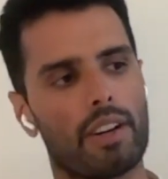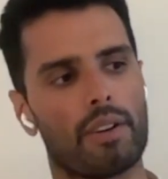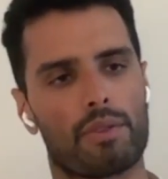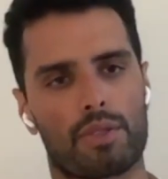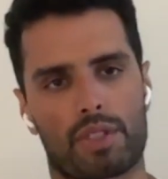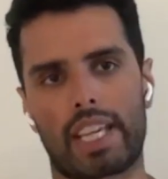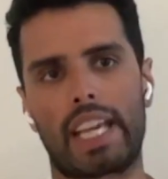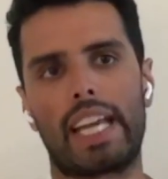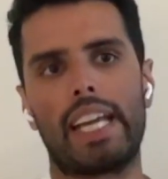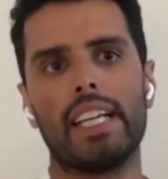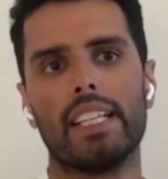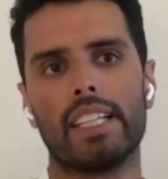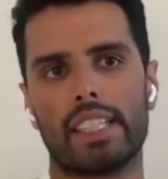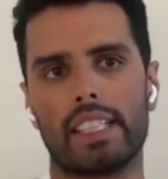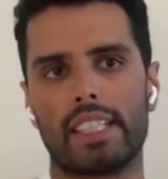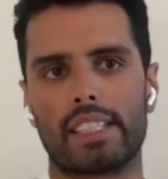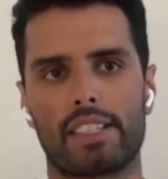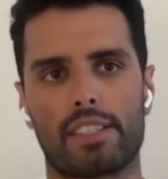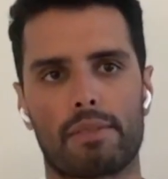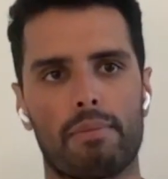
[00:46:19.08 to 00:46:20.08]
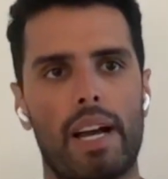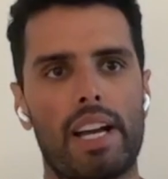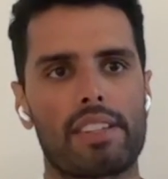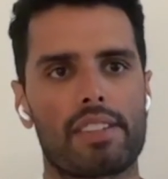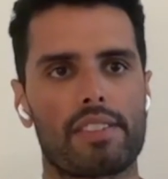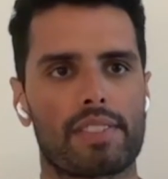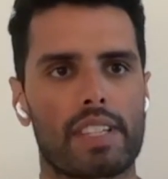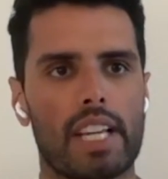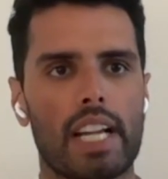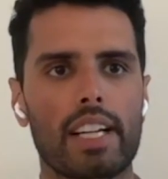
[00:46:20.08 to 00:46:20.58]
scaling like these
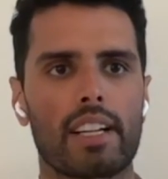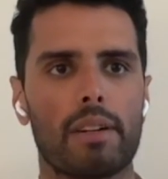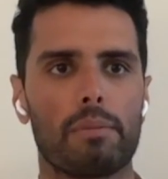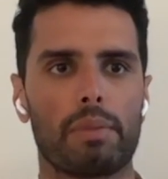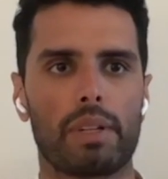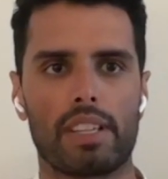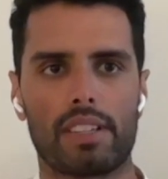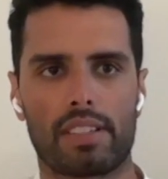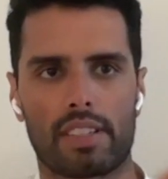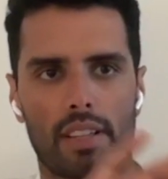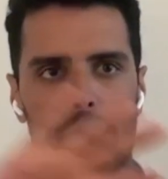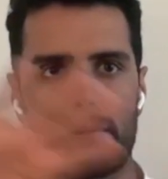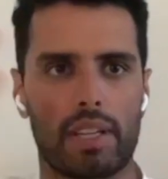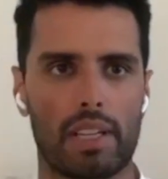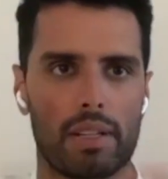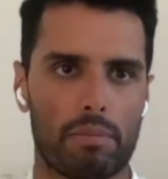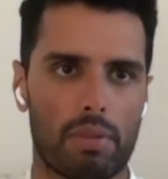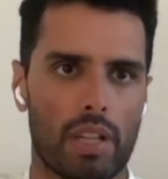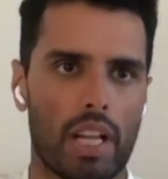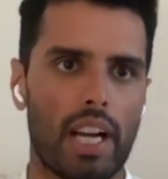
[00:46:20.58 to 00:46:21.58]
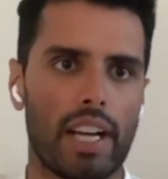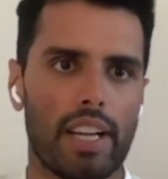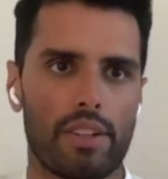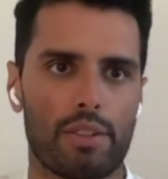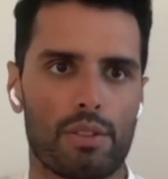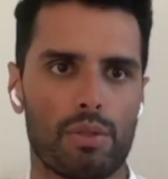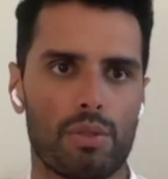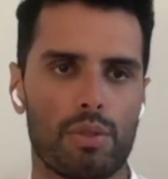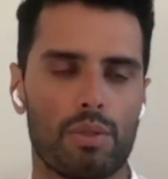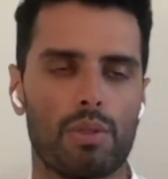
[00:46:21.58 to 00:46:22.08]
massive tech companies can be applied
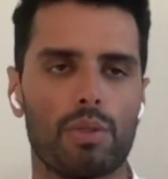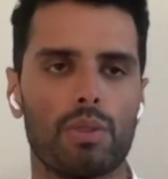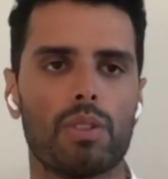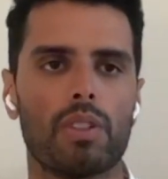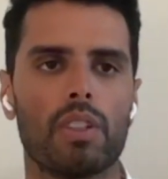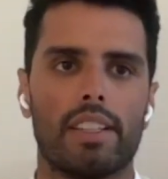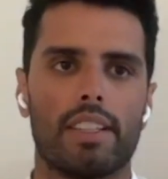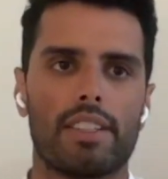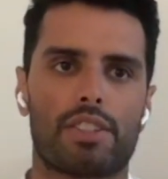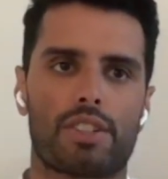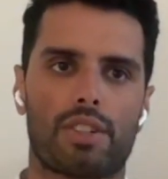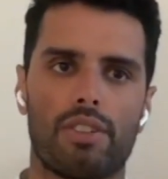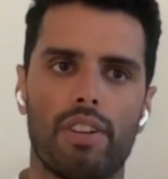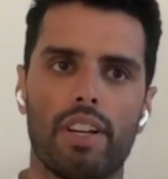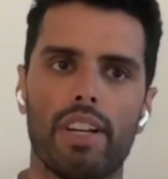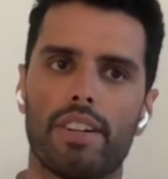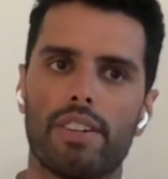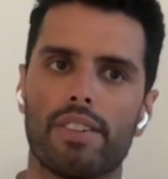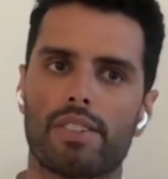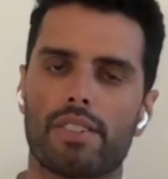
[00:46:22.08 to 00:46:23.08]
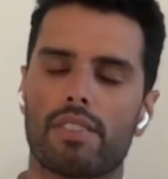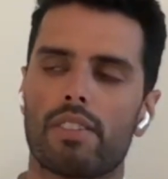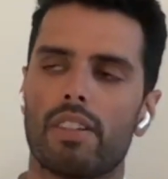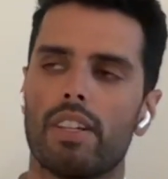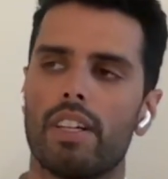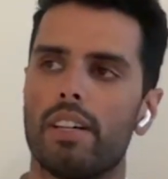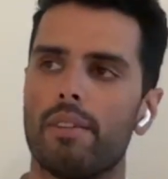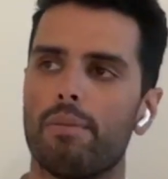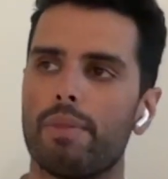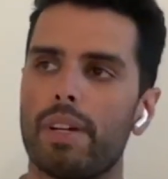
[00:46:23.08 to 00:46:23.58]
to these creators,
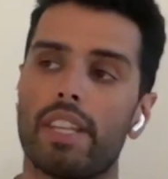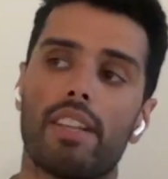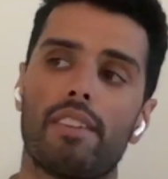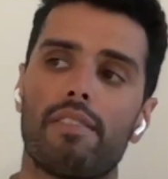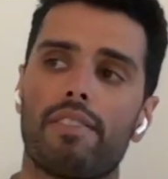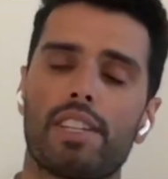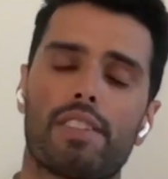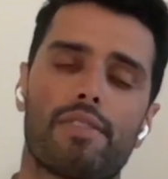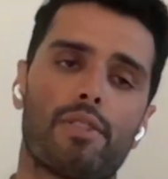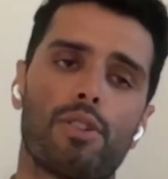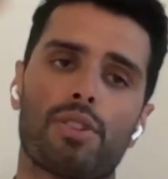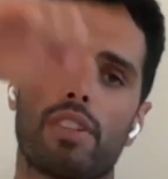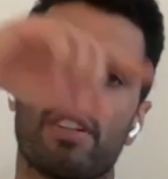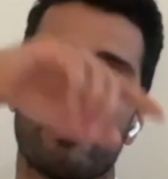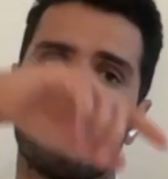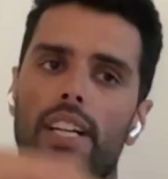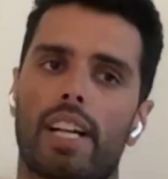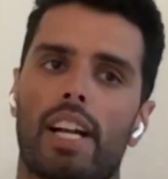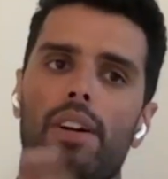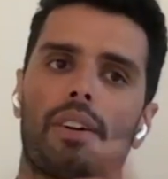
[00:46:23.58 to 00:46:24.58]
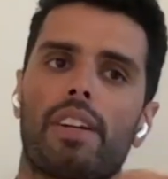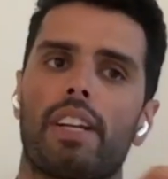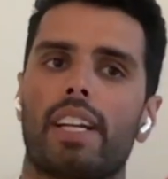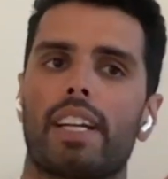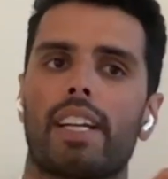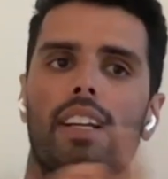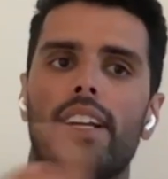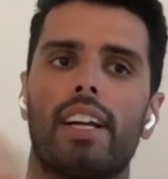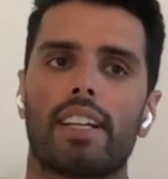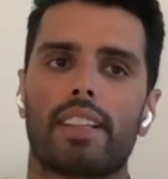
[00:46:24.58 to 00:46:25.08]
and then vice versa. Like how can I
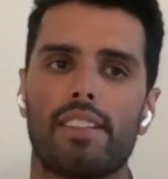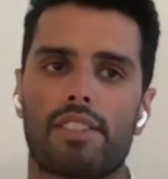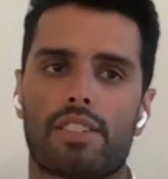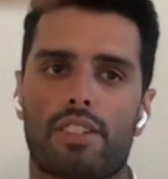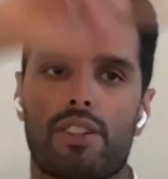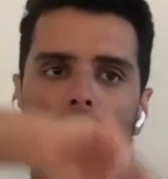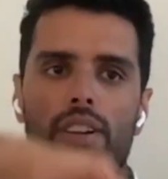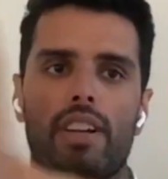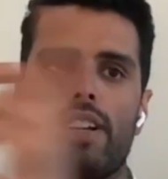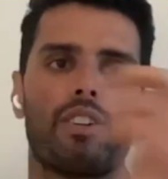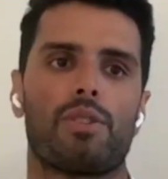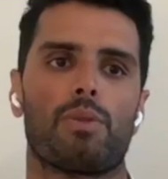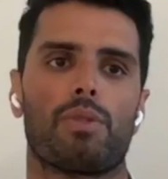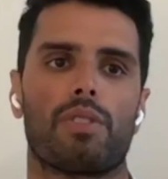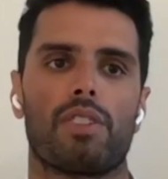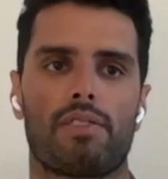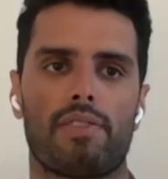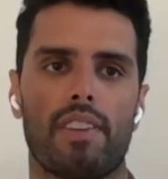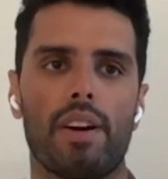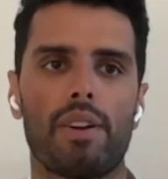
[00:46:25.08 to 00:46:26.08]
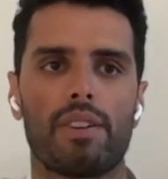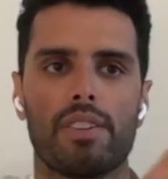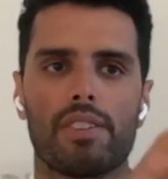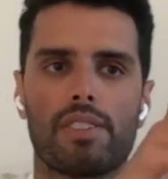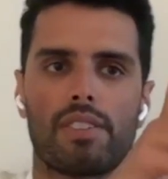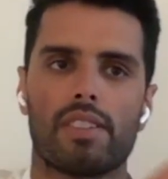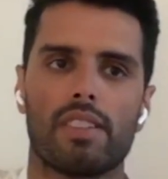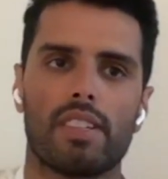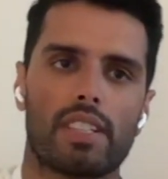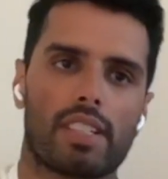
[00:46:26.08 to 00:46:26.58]
connect these creators with these
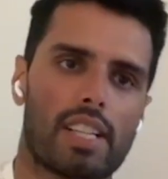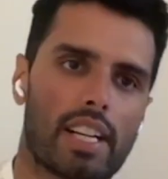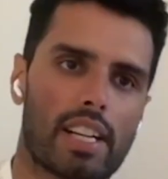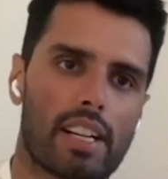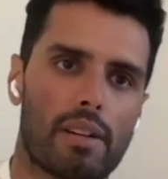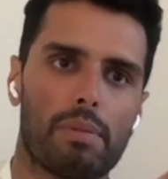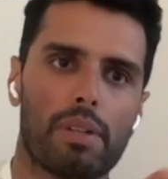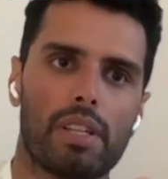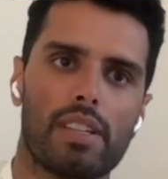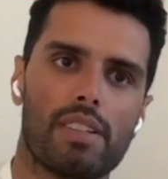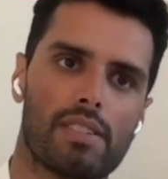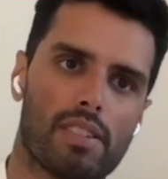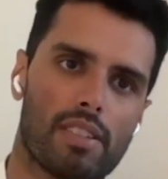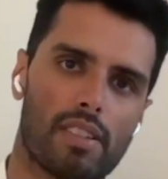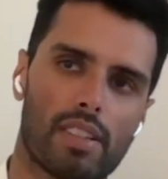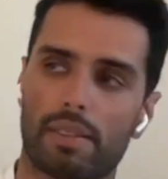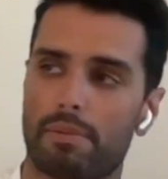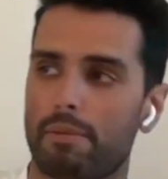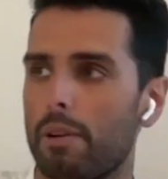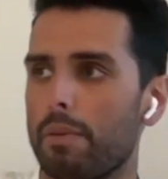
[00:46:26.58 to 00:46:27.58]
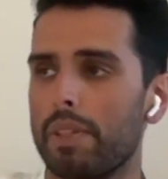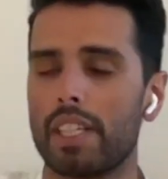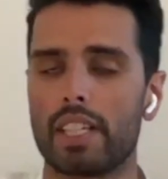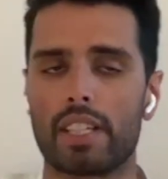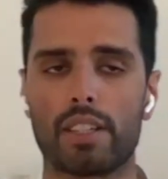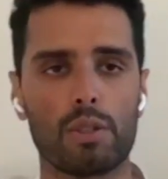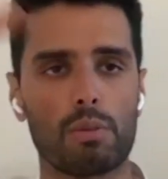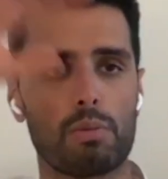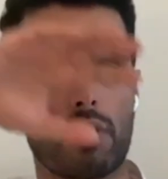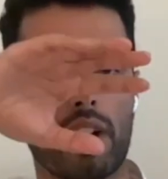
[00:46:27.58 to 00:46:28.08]
founders and like tech companies, and like maybe they
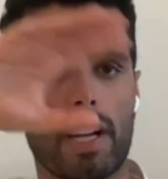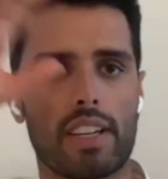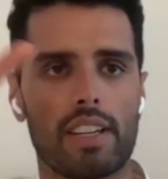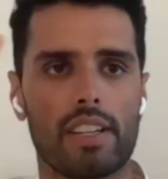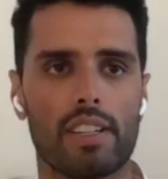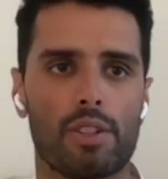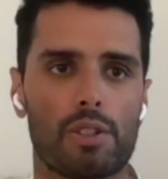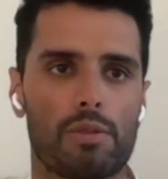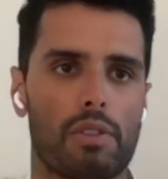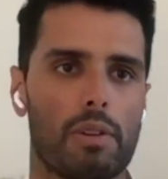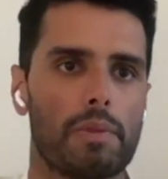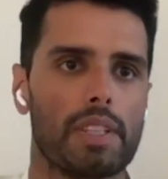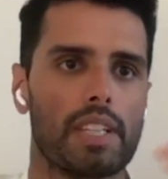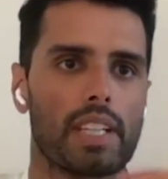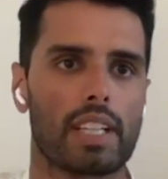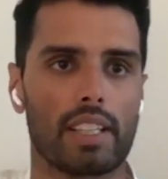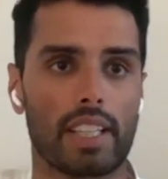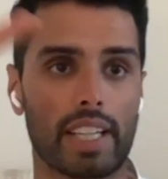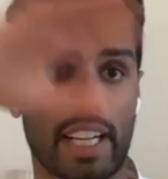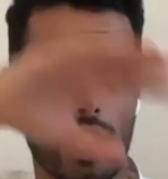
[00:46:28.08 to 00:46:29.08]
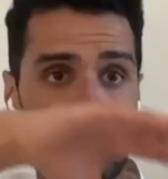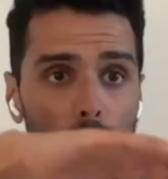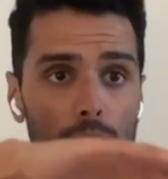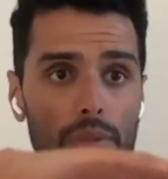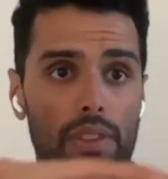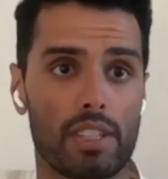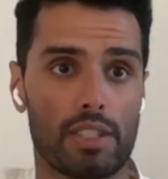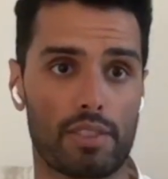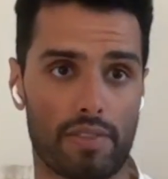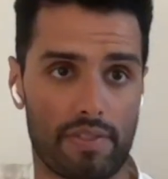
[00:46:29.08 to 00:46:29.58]
can do brand deals, maybe they can like help
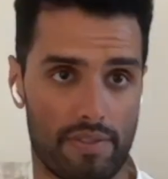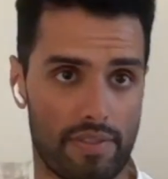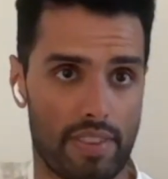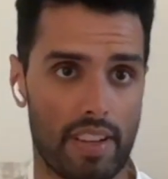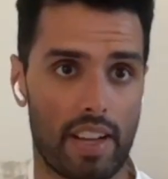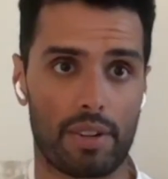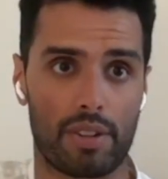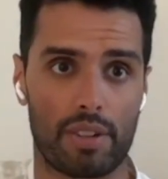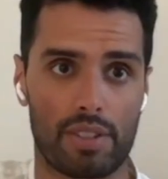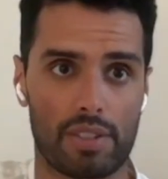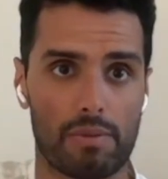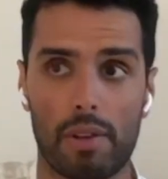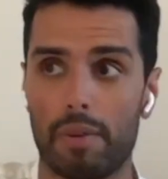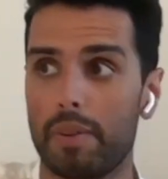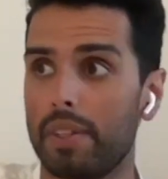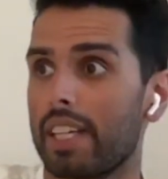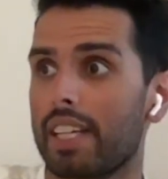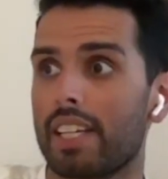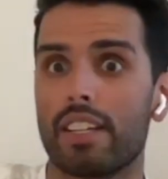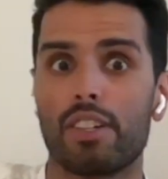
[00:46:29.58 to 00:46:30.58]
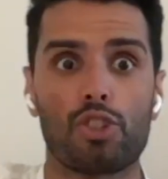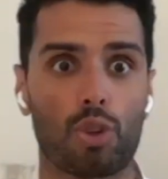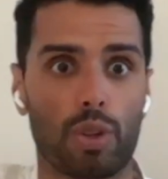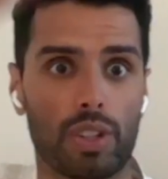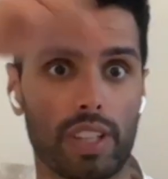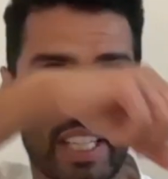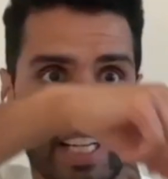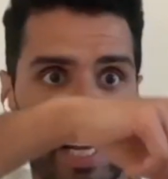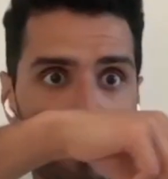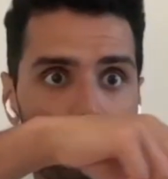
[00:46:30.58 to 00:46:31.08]
these founders, maybe they can join
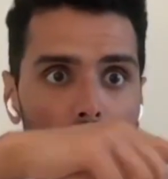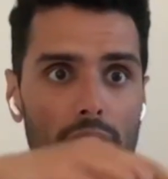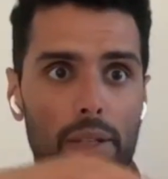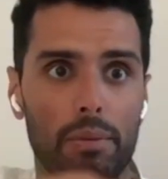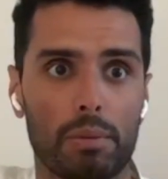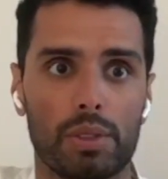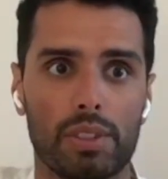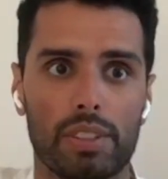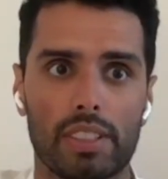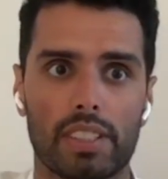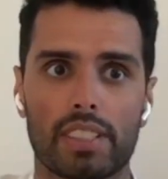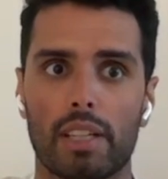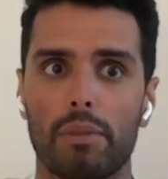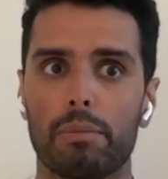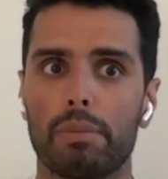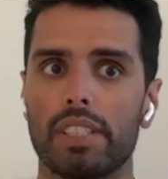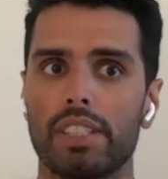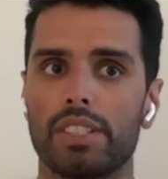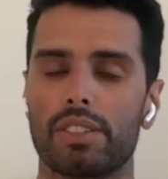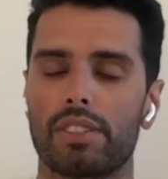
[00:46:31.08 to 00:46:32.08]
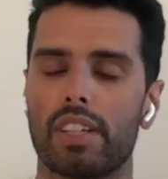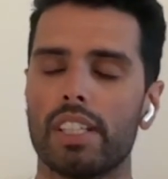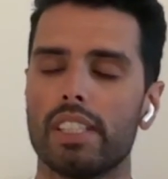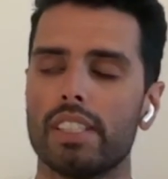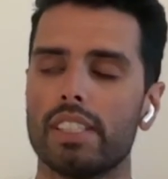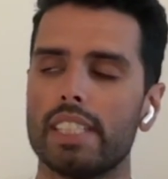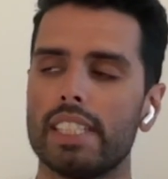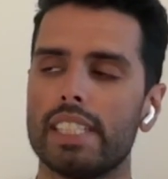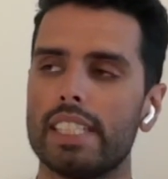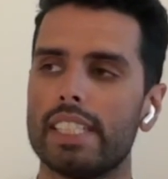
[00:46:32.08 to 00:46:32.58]
the cap table of these companies, right?
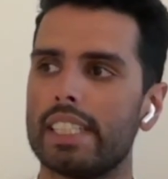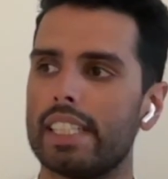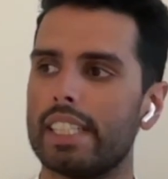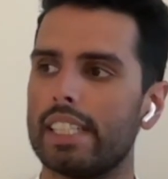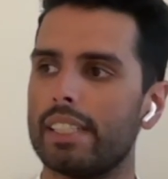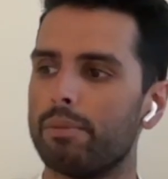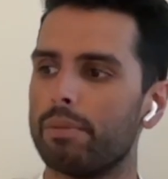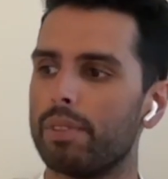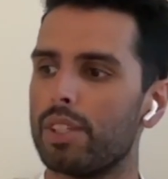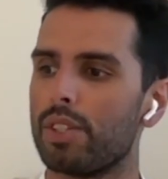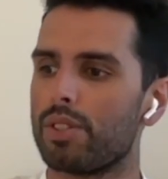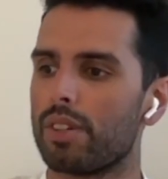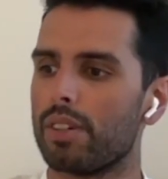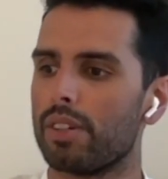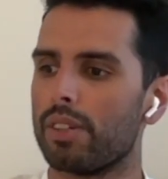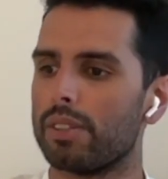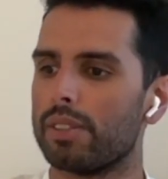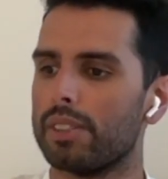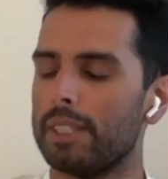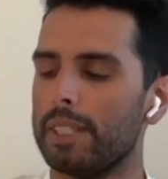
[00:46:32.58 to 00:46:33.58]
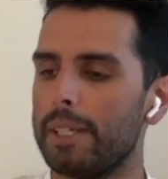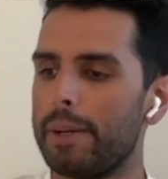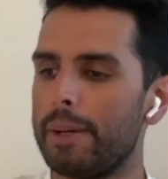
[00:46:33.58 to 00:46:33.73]
And so